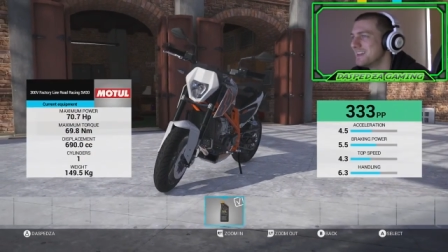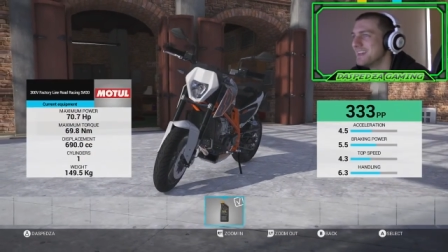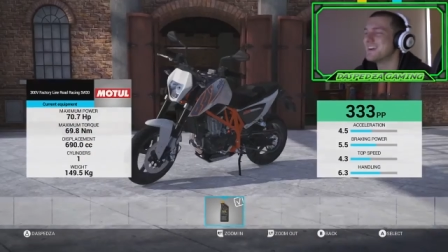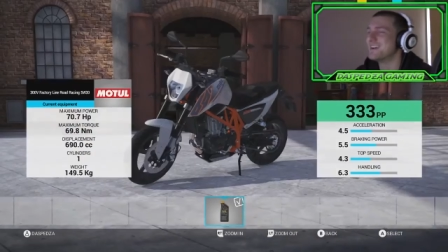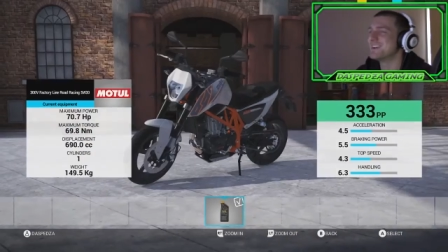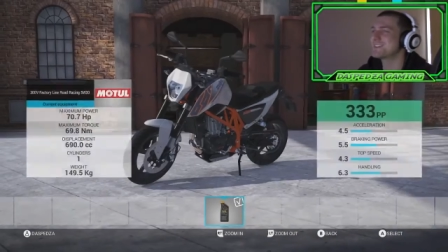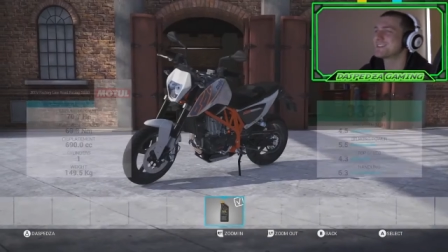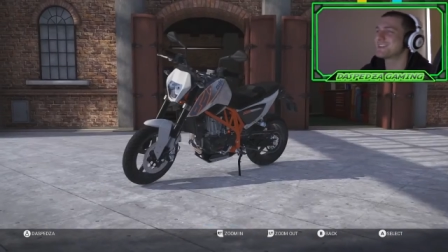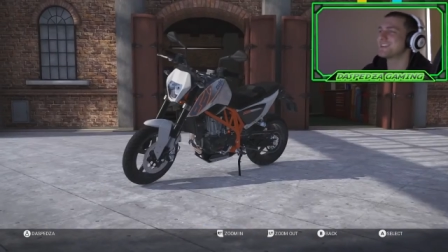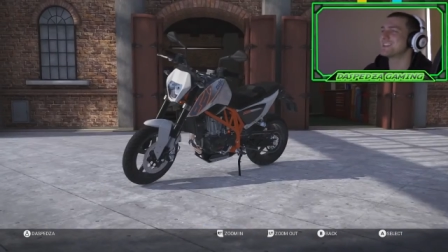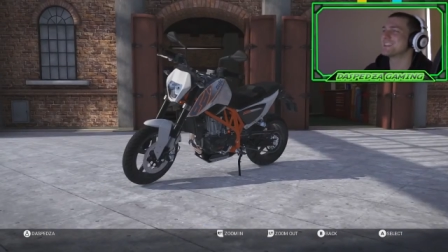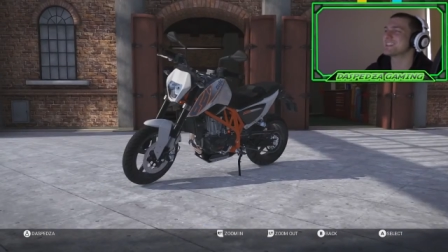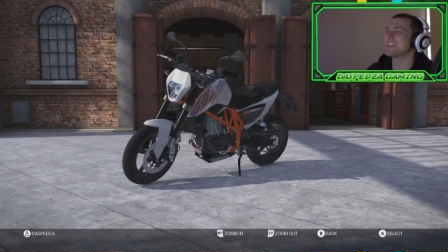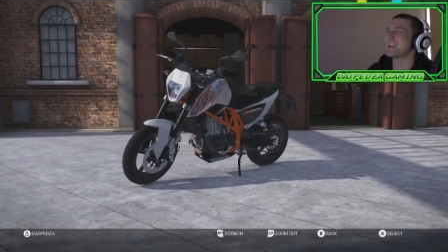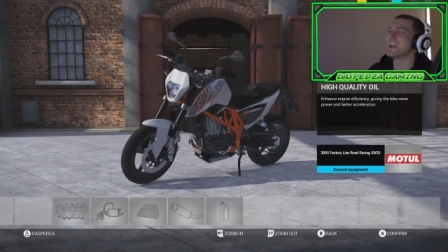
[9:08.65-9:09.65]
I was gonna
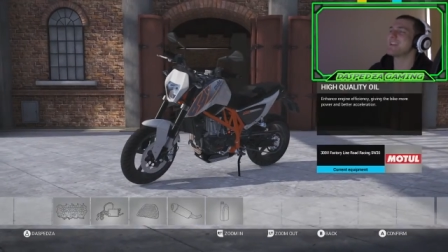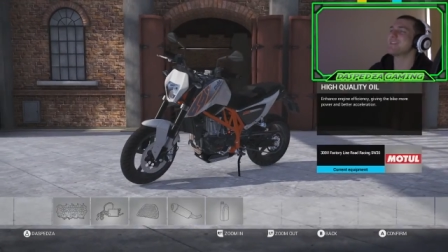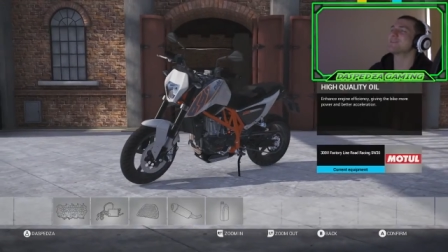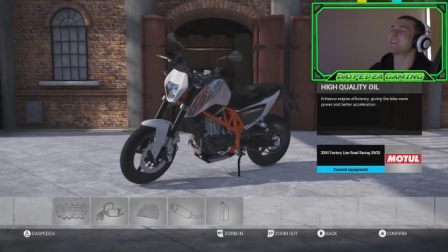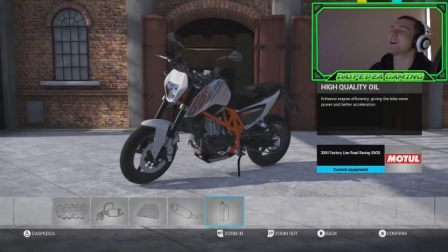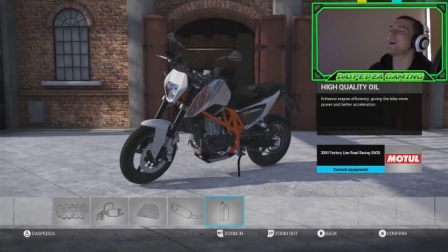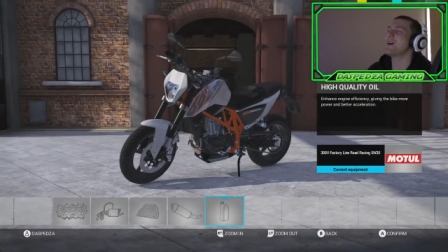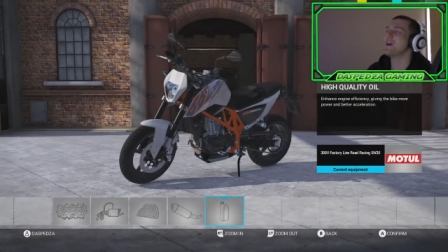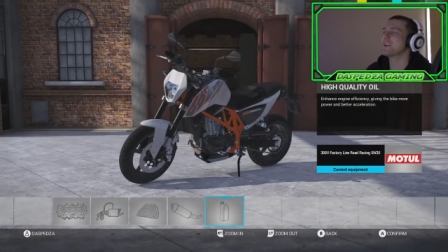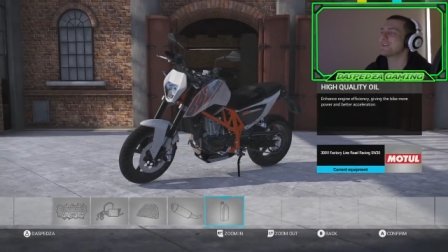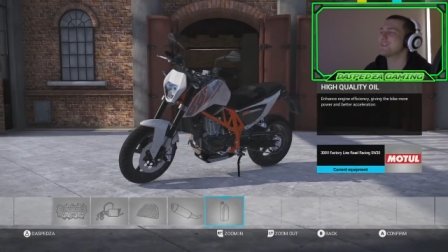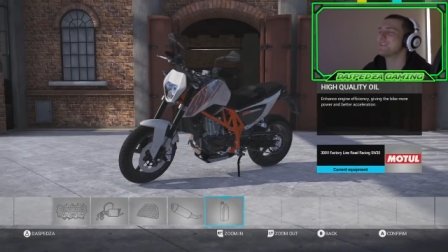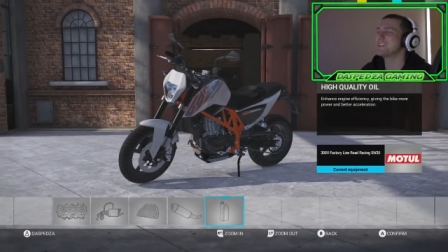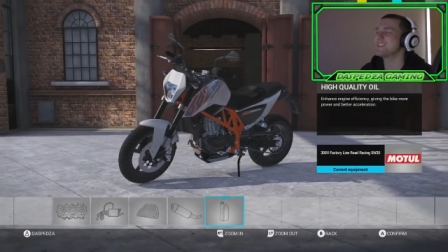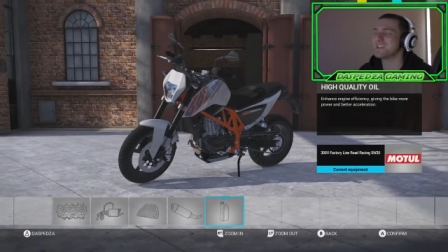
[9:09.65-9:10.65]
say, the high
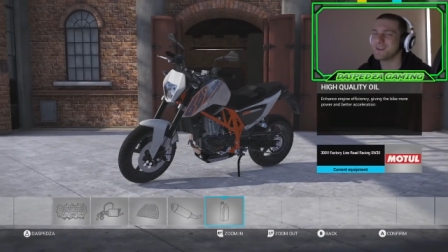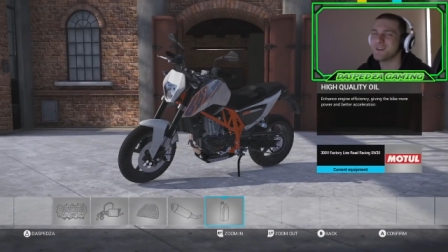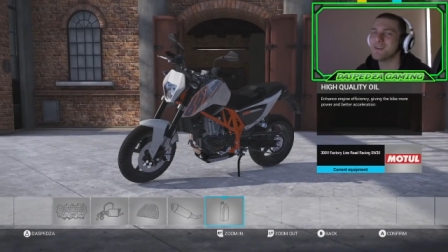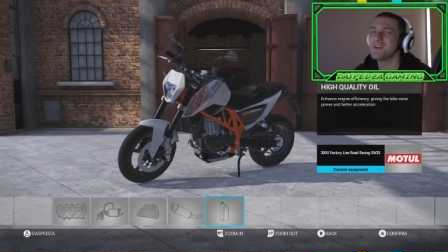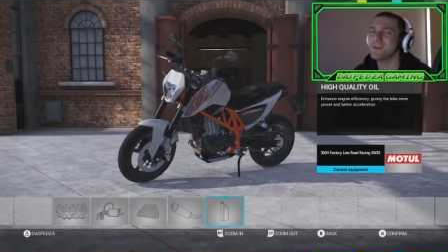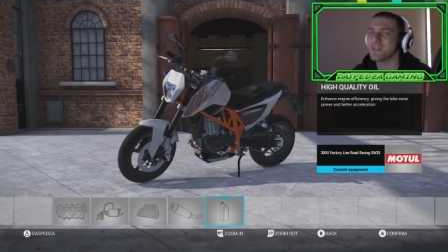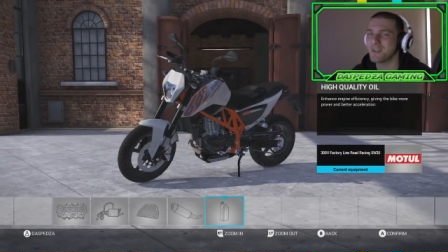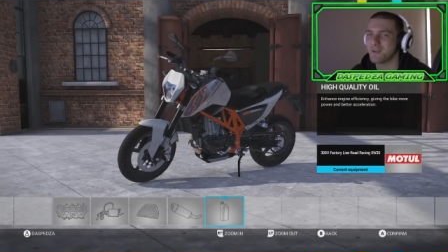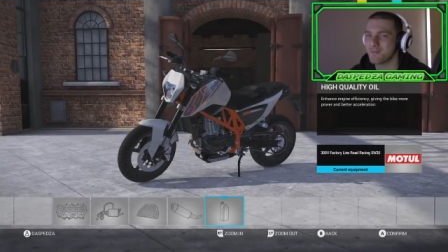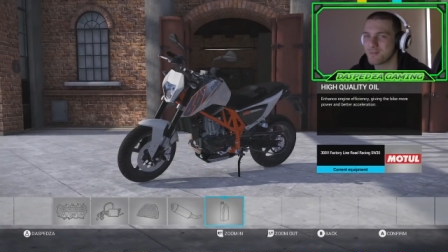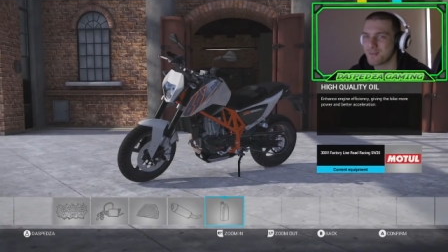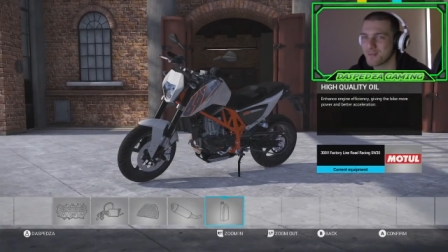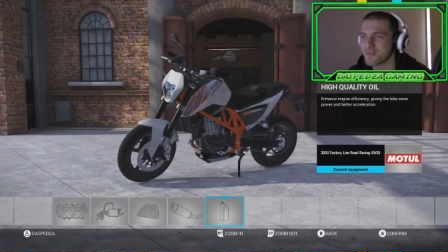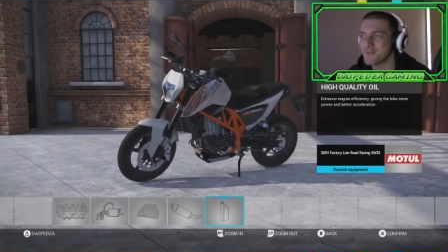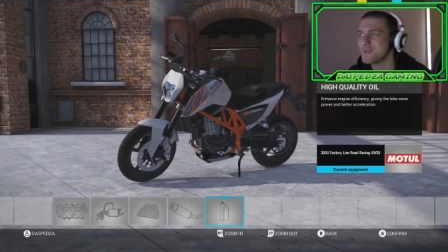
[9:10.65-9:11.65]
quality oil
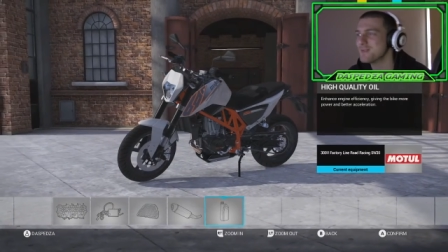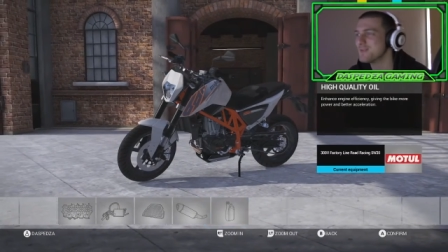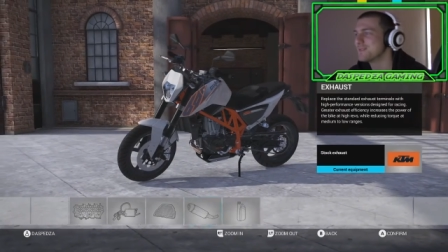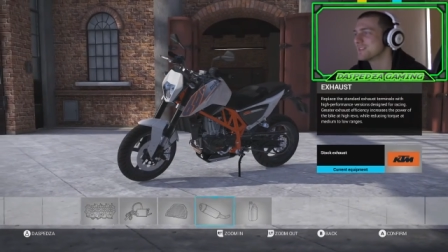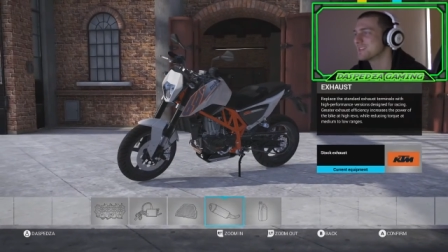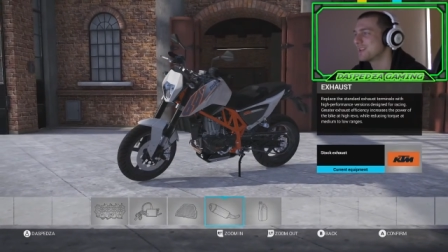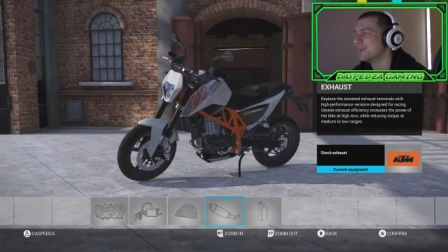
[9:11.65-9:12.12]
improves the